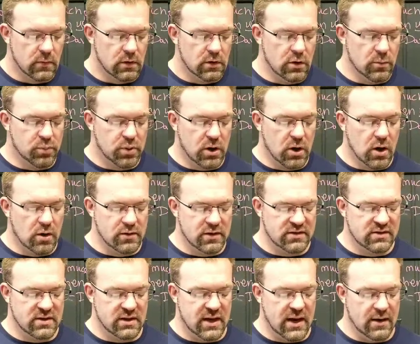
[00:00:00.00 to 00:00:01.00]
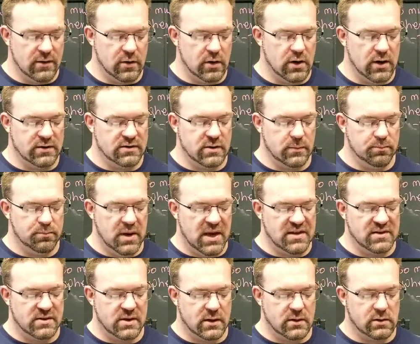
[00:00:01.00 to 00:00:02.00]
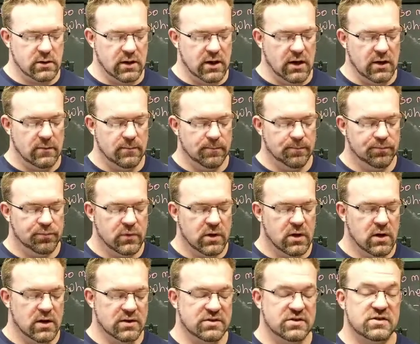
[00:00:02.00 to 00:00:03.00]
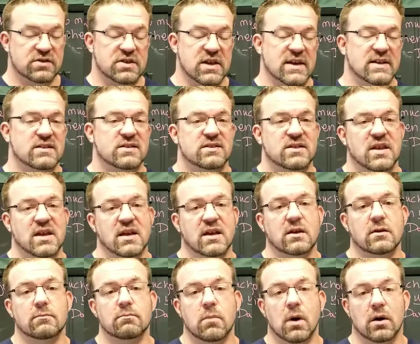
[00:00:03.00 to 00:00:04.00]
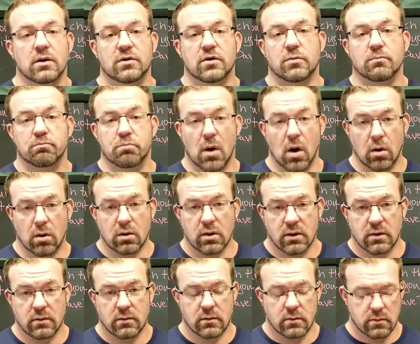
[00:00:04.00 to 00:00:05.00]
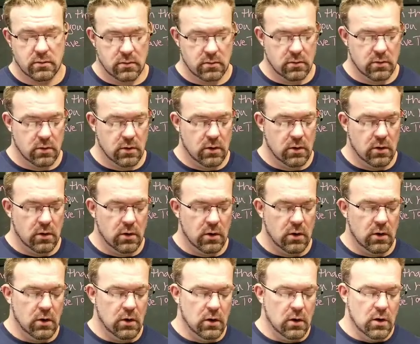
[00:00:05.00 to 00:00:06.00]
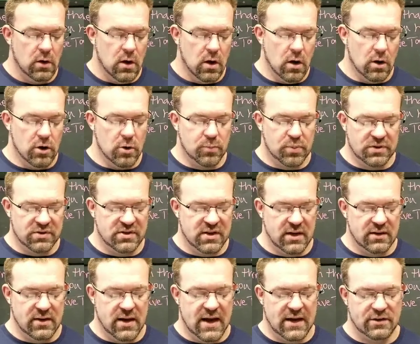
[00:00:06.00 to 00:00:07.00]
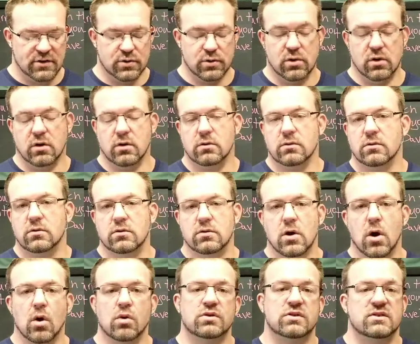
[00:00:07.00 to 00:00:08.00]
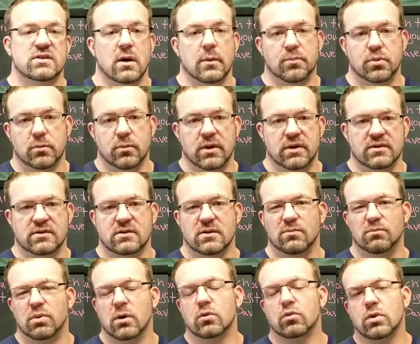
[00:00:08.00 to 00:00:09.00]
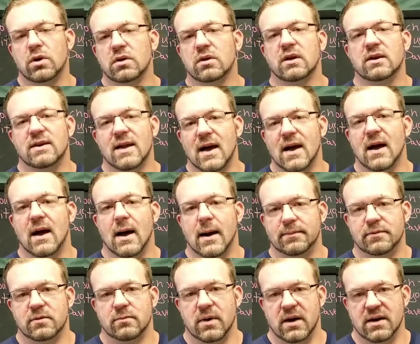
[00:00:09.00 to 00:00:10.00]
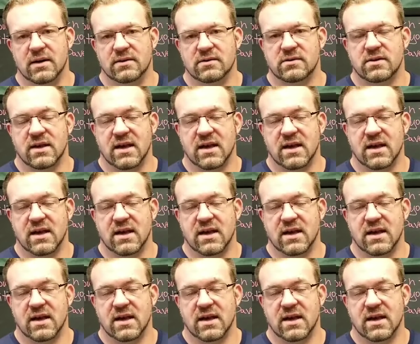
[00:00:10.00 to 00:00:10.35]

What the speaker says: you put all this together, it's basically a 16 month bulk, 100% natural, no supplements, but really not optimized